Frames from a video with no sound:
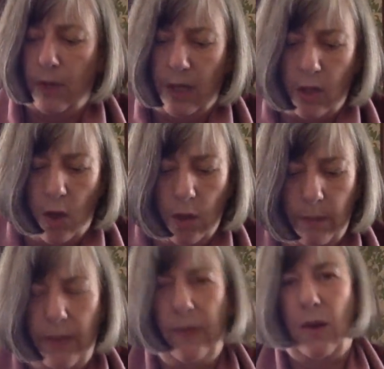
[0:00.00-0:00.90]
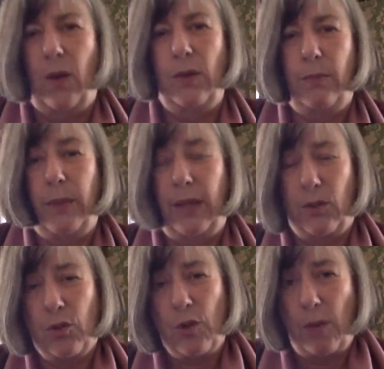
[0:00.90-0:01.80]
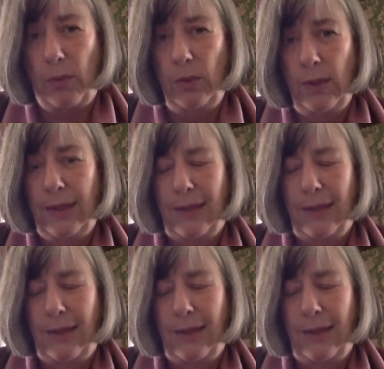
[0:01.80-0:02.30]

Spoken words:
The economy is going to be in trouble,